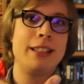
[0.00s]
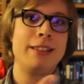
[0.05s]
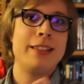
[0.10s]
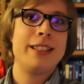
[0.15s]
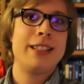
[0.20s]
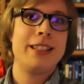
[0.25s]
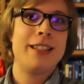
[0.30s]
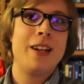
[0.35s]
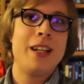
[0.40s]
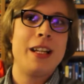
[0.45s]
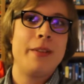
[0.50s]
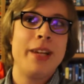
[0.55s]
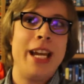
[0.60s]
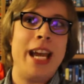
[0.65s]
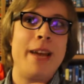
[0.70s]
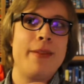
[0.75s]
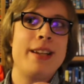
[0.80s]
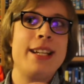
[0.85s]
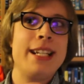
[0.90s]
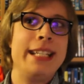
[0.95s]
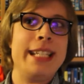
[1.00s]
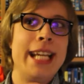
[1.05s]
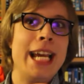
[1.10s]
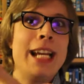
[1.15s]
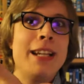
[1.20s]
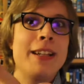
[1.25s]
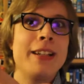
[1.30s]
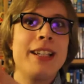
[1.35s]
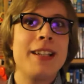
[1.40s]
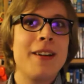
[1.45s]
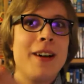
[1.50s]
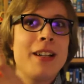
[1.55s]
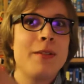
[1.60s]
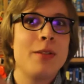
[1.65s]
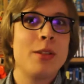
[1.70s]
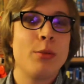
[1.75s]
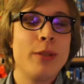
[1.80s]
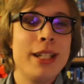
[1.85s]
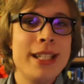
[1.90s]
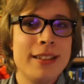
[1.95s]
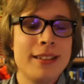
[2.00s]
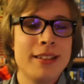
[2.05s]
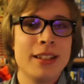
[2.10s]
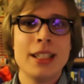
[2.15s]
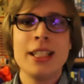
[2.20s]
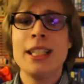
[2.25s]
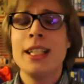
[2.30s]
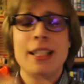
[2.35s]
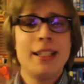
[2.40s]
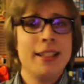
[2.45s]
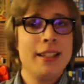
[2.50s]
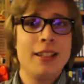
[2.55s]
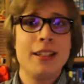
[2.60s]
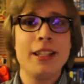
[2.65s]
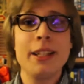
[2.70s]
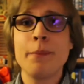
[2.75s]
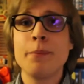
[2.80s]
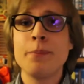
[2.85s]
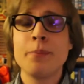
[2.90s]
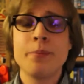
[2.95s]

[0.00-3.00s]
this kind of Evangelion kind of twist. No.